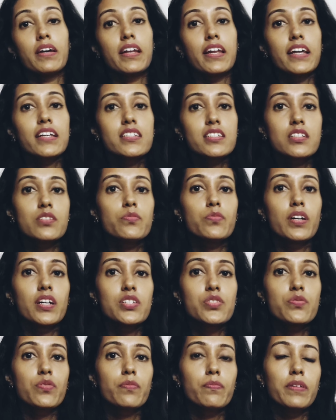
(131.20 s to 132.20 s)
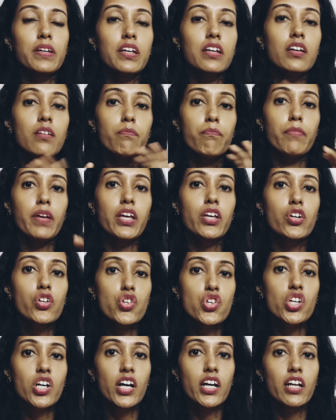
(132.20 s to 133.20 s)
next advice would be make your
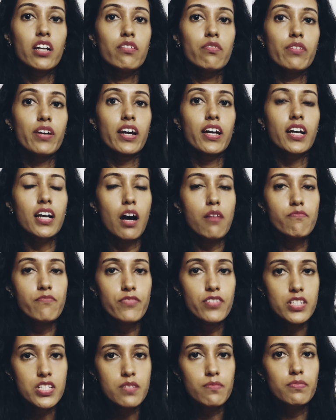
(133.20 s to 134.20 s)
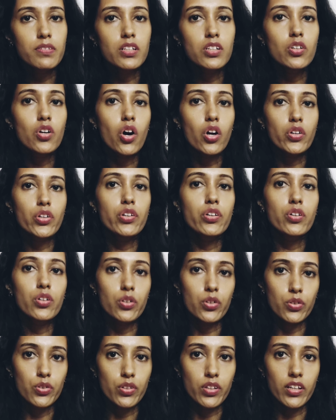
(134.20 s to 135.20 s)
child wear comfortable cotton
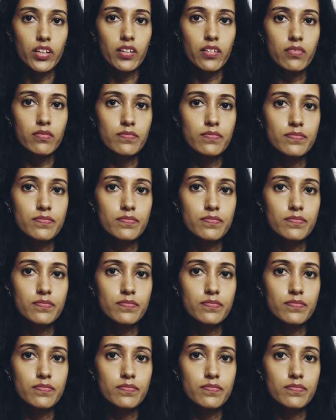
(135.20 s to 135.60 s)
clothing.